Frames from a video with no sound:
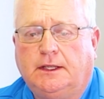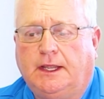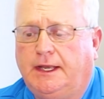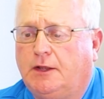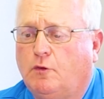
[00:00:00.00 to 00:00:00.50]

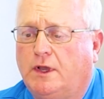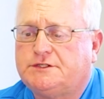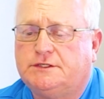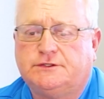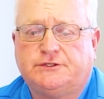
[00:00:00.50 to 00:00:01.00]
Any
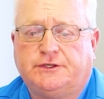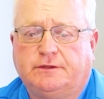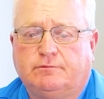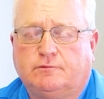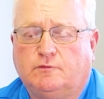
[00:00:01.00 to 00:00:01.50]
questions, you
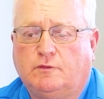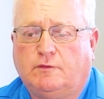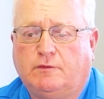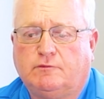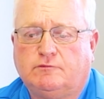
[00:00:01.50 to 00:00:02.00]
can
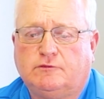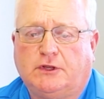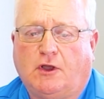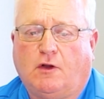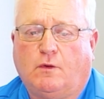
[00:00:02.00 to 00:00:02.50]

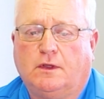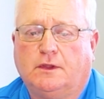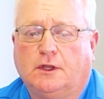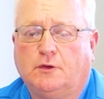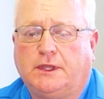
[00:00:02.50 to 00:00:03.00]
call one of
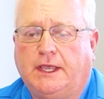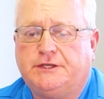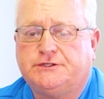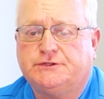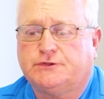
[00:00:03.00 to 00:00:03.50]
the
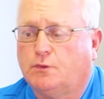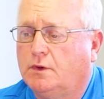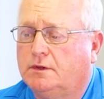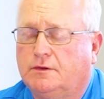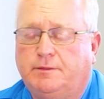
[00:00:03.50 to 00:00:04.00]
locations or
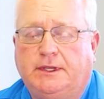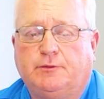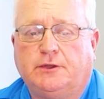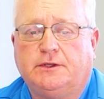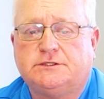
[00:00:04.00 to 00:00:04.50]
one of the
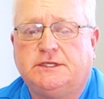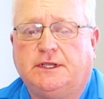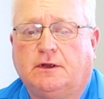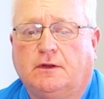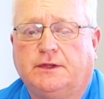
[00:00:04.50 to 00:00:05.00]
people you see
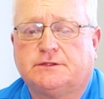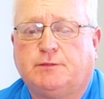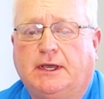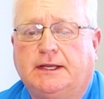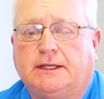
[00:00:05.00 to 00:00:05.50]
here on this
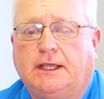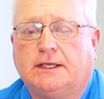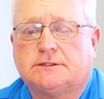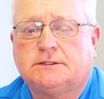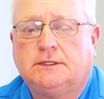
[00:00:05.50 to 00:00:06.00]

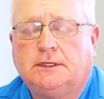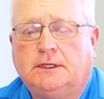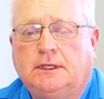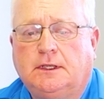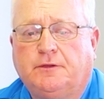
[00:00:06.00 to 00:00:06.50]
podcast.
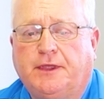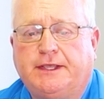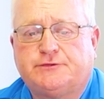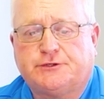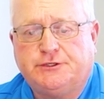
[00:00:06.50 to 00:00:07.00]

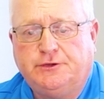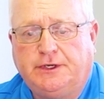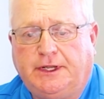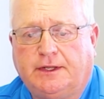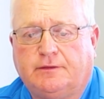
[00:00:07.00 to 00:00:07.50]
Thanks for
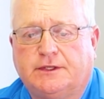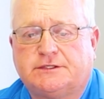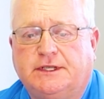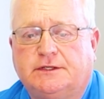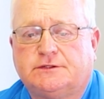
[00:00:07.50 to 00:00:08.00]
tuning in.
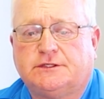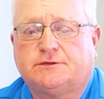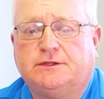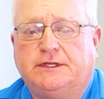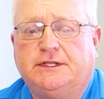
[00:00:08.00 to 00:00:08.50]
This ends
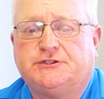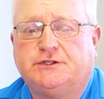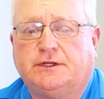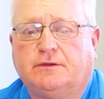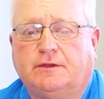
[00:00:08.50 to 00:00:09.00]
this
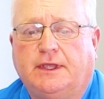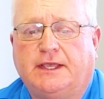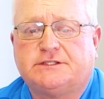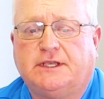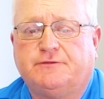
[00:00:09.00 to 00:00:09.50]
edition of the
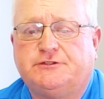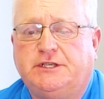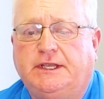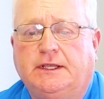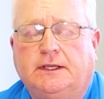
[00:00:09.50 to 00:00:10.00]

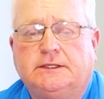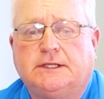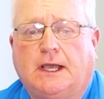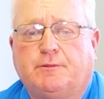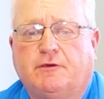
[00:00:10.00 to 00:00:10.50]
SFG
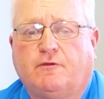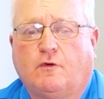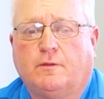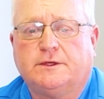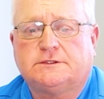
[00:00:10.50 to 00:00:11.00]
Top
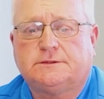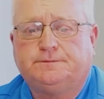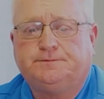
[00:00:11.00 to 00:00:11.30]
Performance.